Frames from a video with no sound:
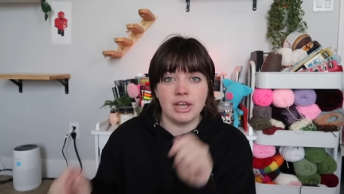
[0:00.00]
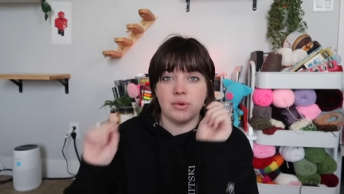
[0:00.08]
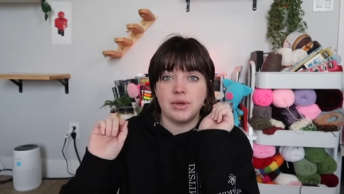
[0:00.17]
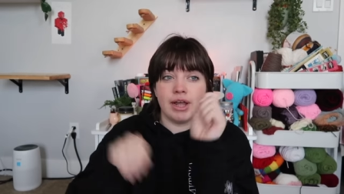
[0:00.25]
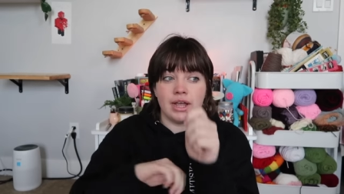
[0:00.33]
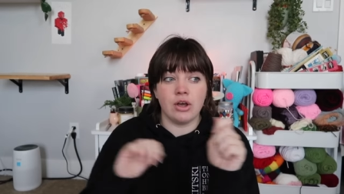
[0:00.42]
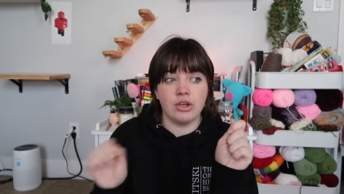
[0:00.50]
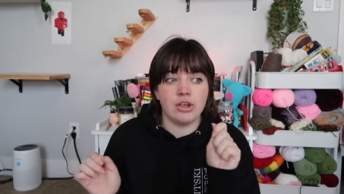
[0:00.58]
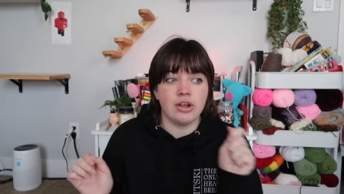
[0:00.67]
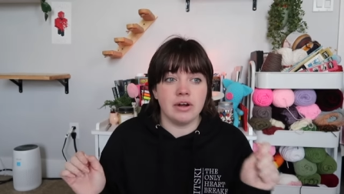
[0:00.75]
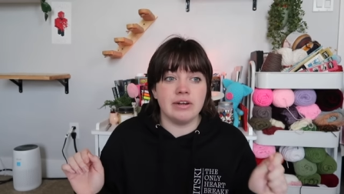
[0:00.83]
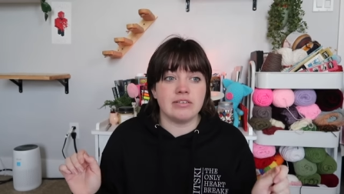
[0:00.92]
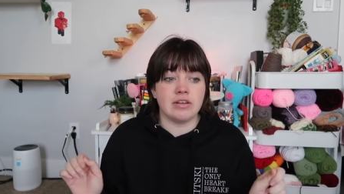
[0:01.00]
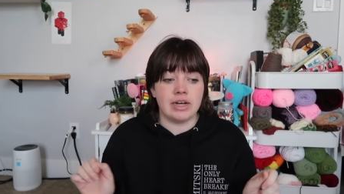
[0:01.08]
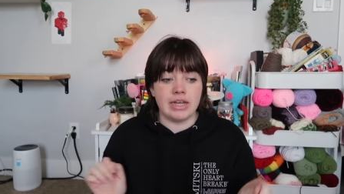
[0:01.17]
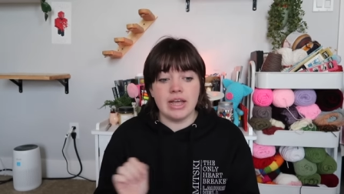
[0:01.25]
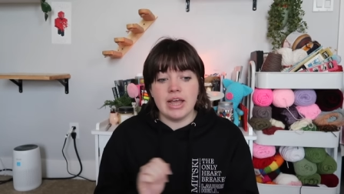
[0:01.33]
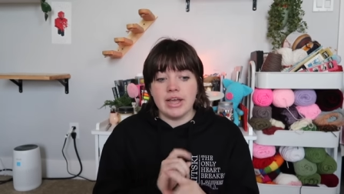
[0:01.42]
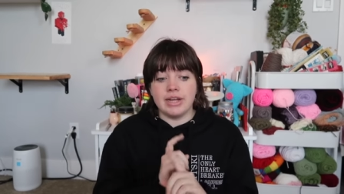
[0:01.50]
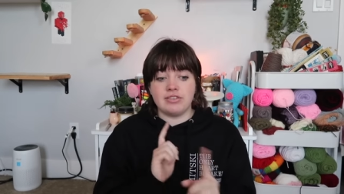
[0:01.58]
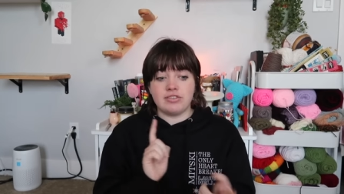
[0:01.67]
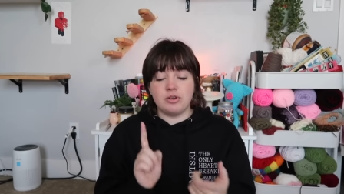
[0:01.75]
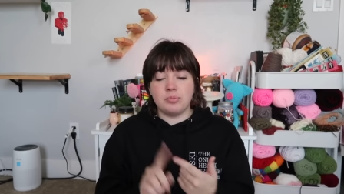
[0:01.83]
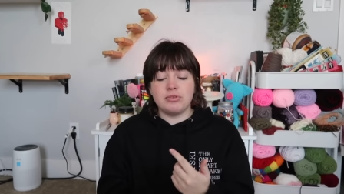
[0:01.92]
and you can hang all your earrings on it.
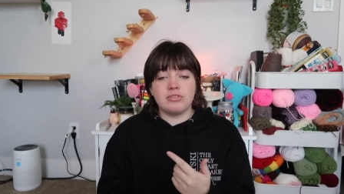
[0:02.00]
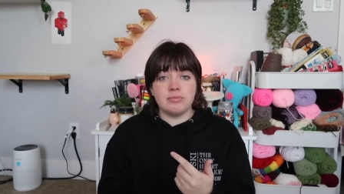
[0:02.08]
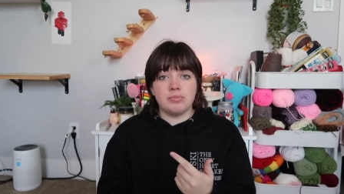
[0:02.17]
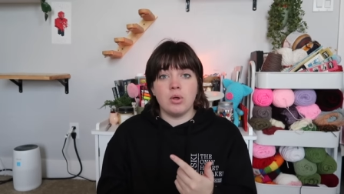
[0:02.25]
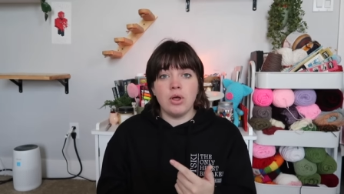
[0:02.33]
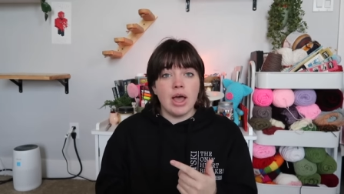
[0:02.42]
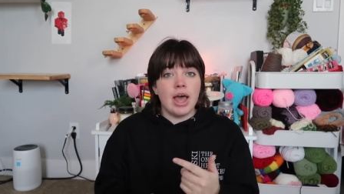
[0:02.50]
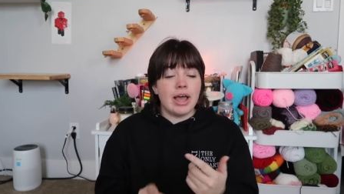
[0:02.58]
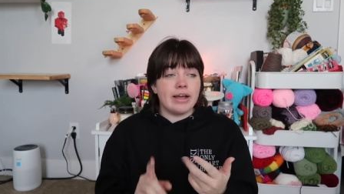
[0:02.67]
It's super simple.